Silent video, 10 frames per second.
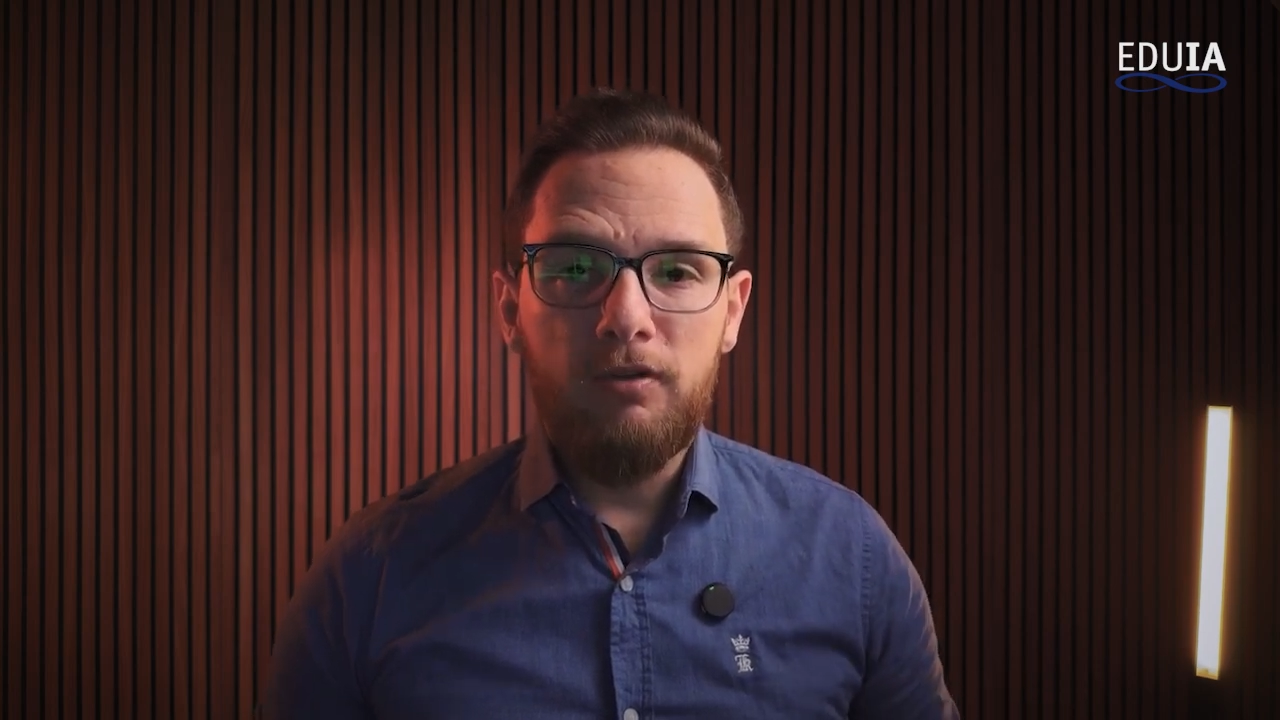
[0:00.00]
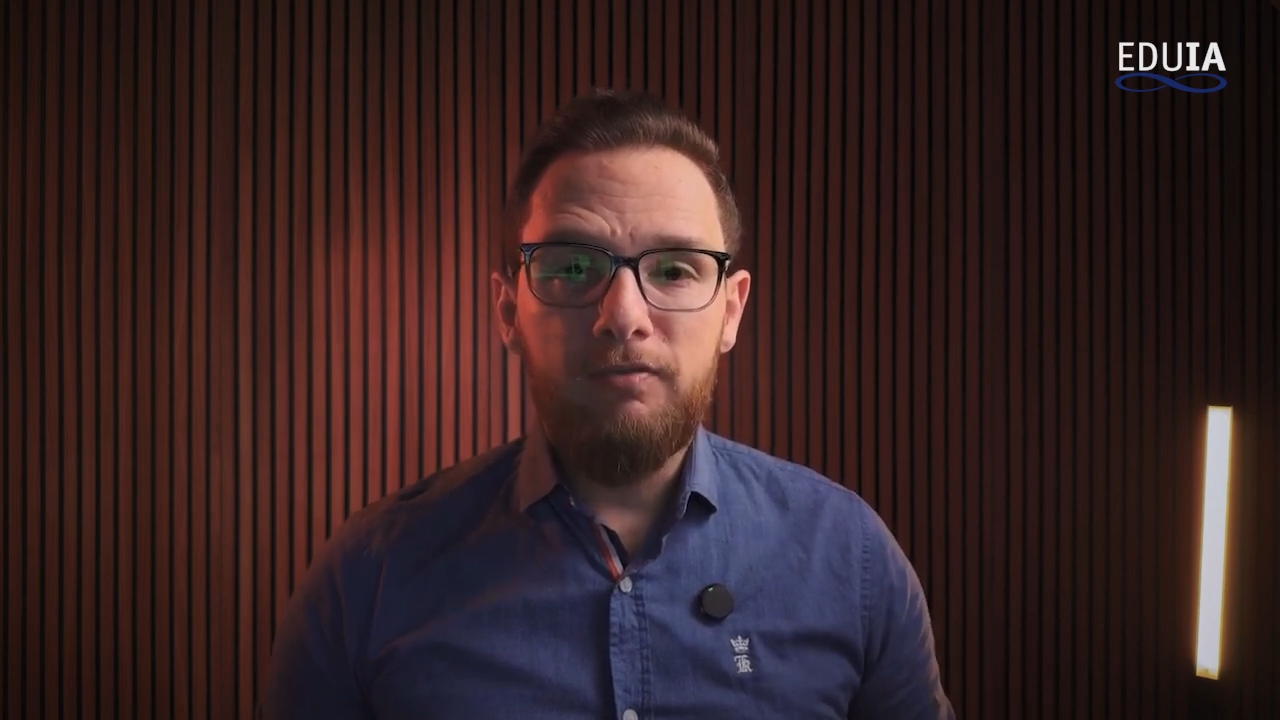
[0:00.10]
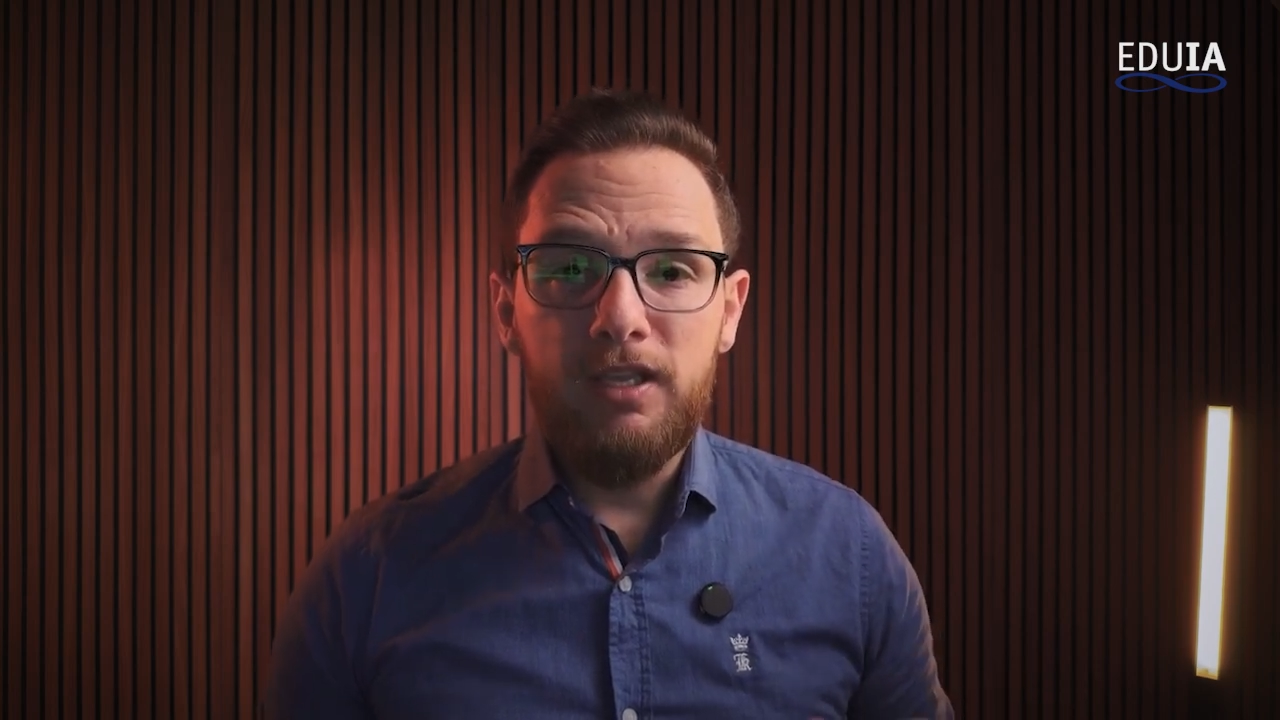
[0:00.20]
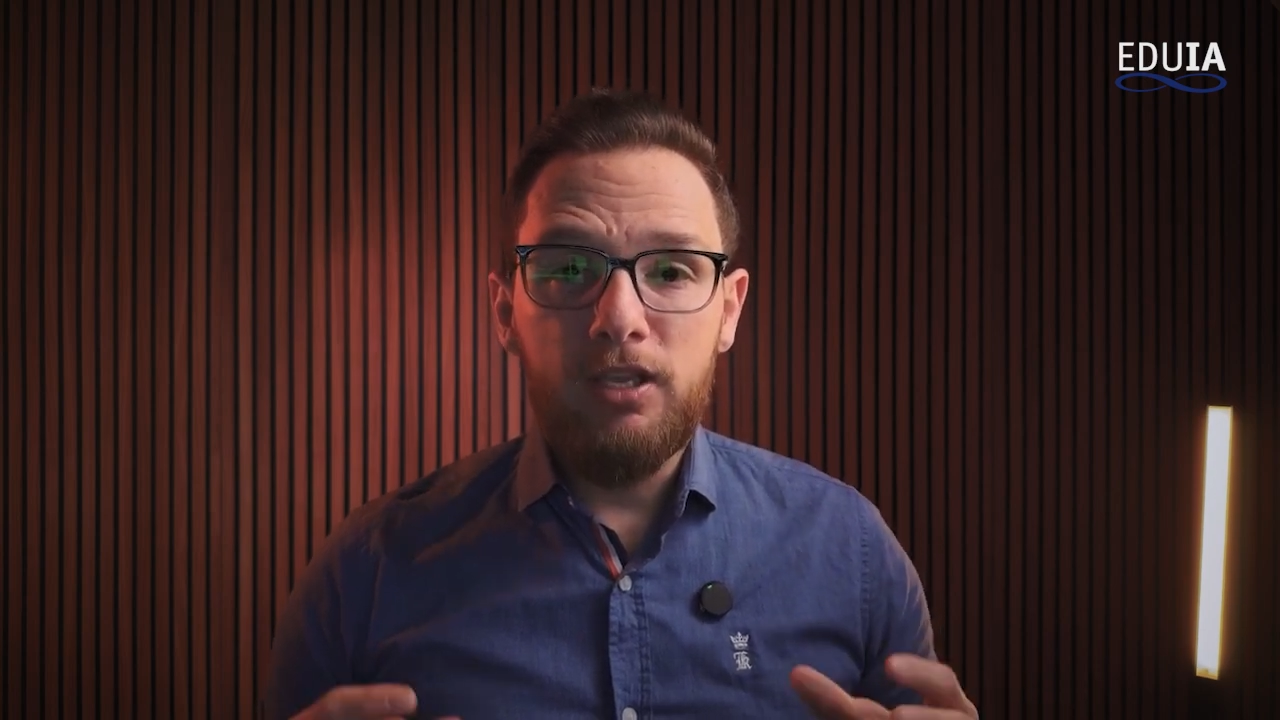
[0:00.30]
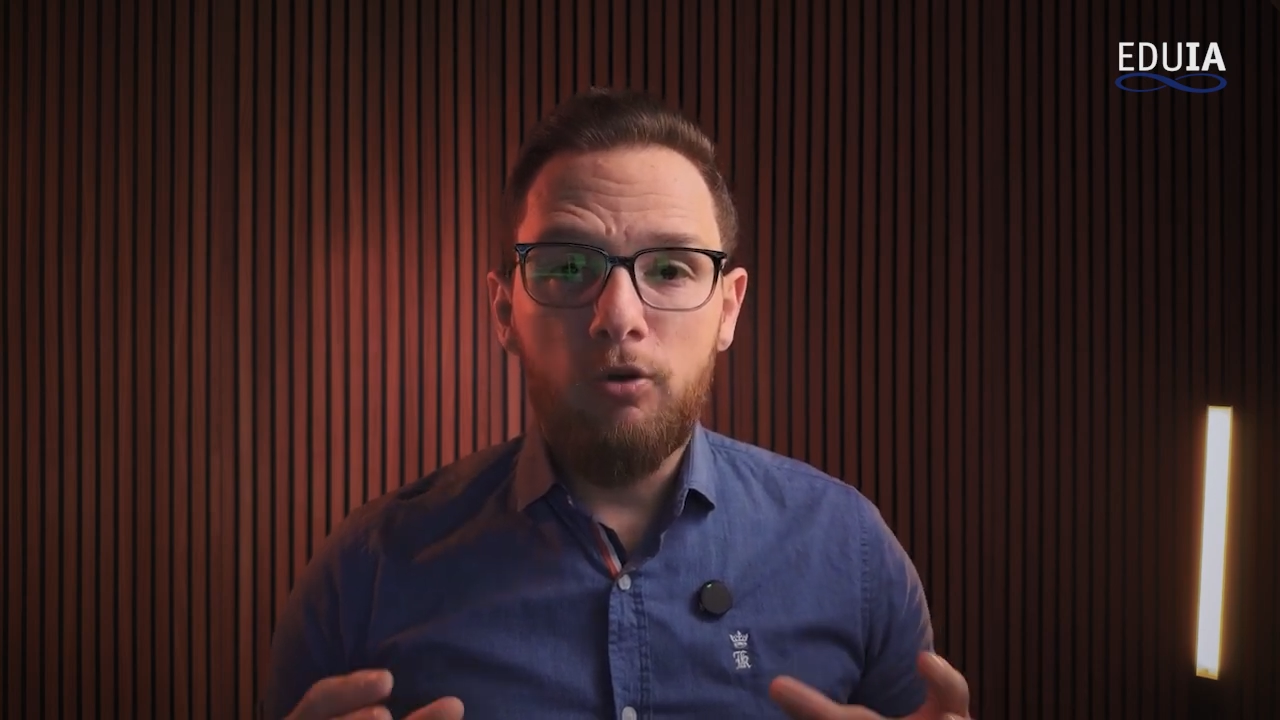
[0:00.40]
a
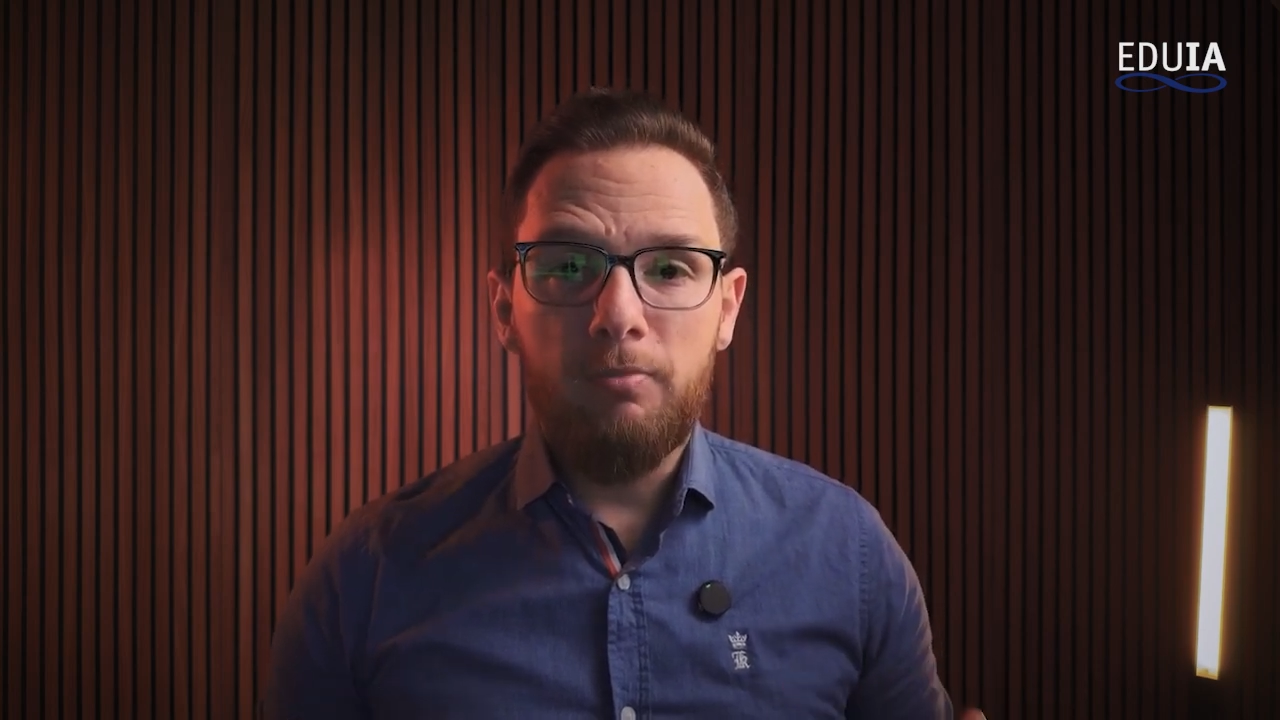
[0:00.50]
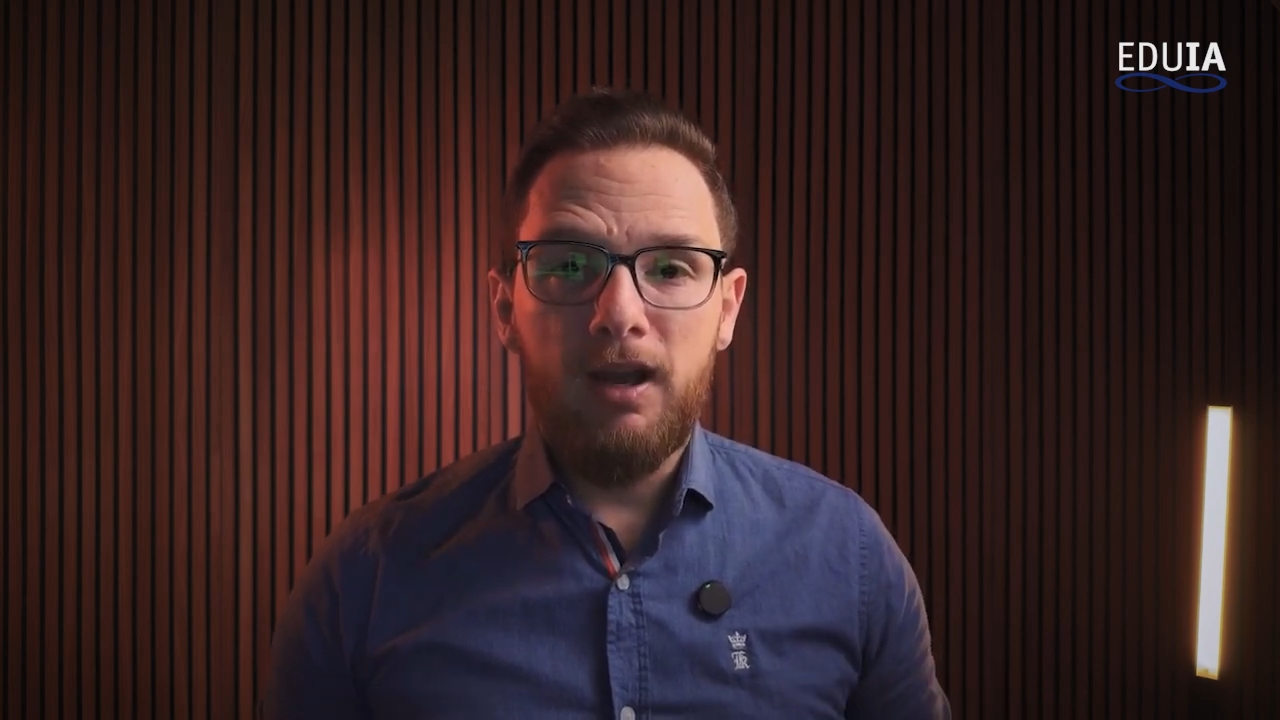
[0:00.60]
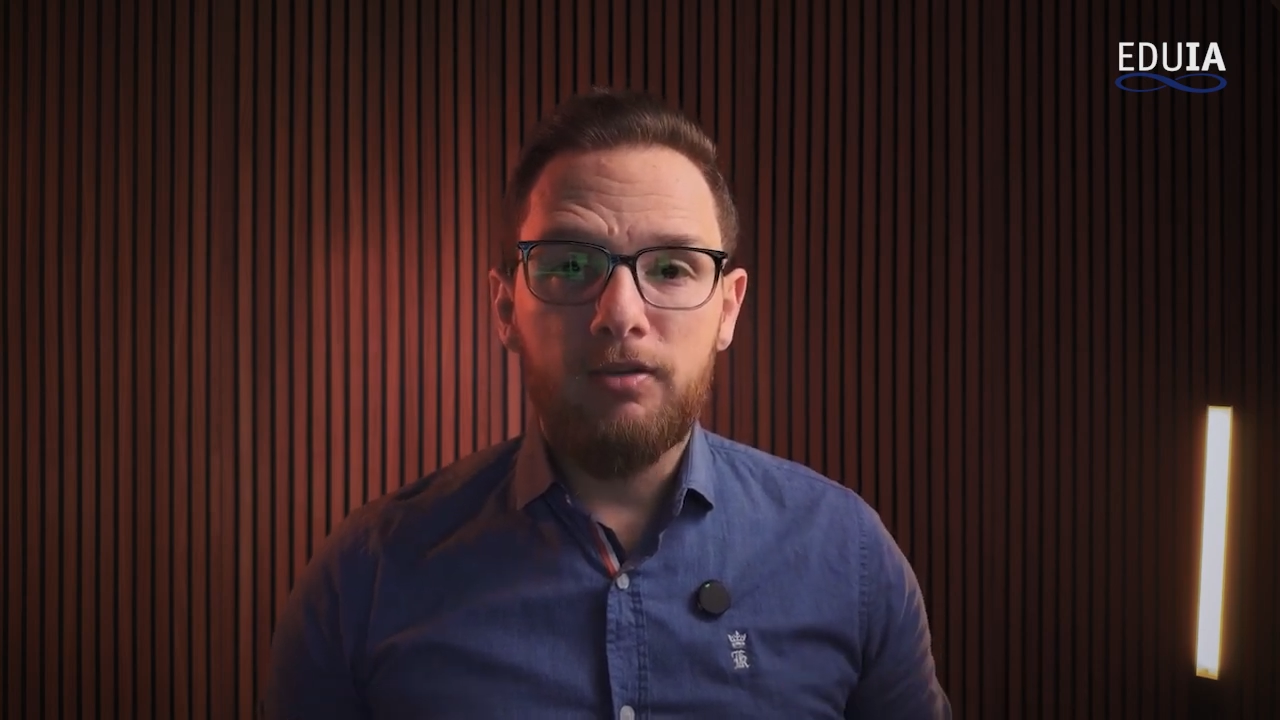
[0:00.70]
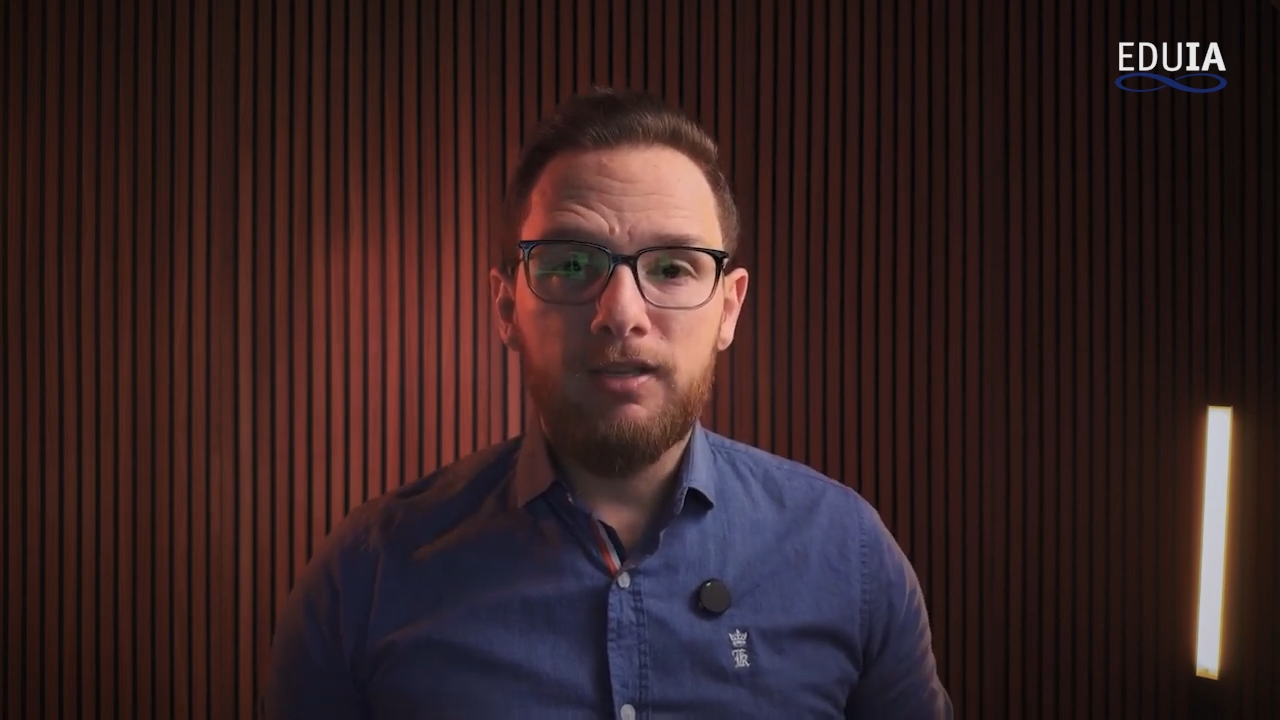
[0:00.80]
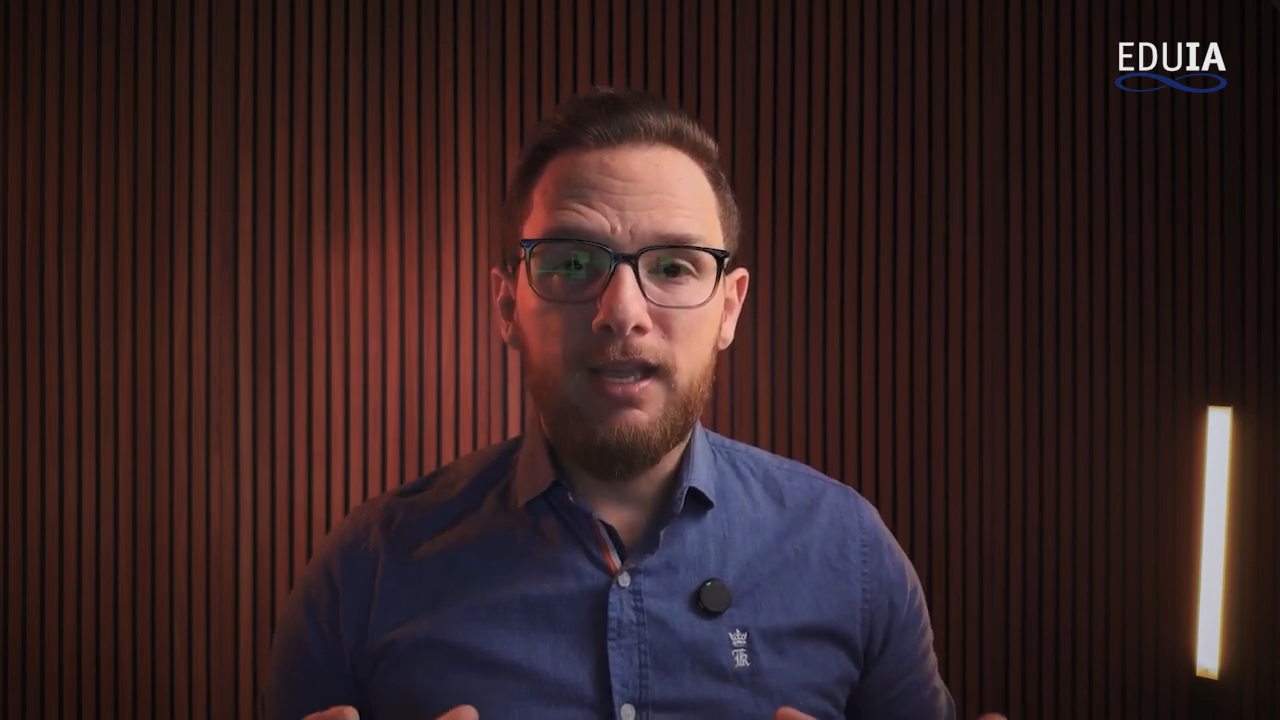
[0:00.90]
video model